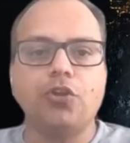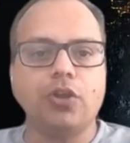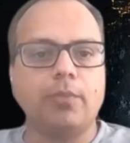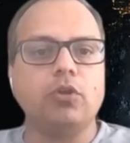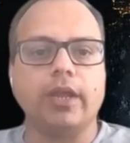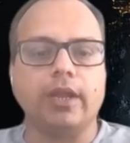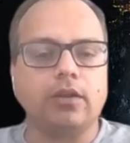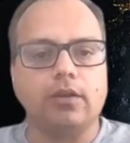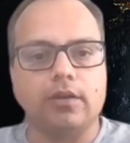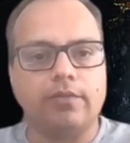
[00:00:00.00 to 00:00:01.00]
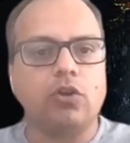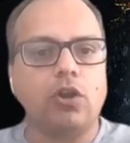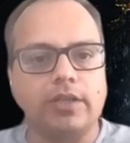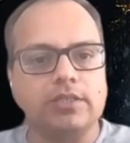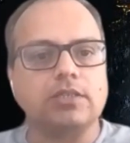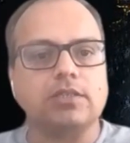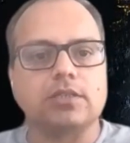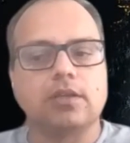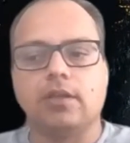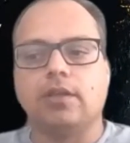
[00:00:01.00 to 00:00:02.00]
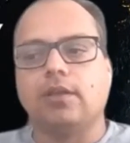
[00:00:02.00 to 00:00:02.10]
How do you communicate different audiences?